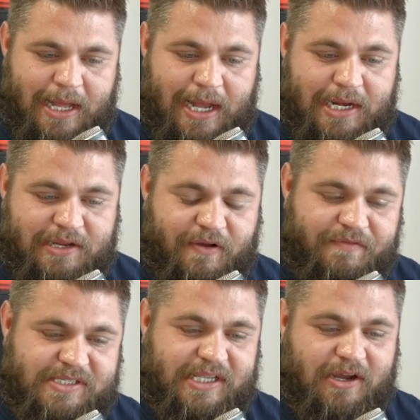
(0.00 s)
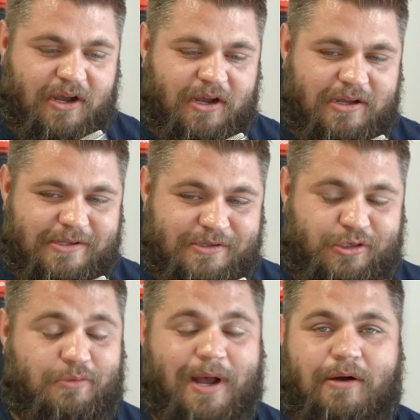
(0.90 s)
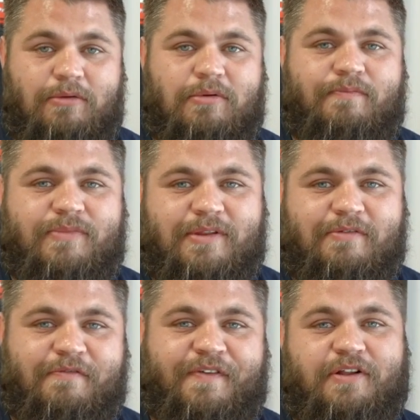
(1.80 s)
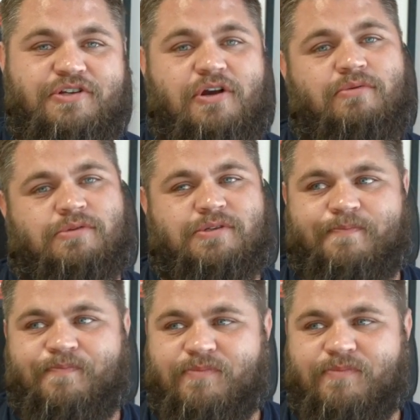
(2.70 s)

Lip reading: And you've obviously got, somehow, Phil Jones.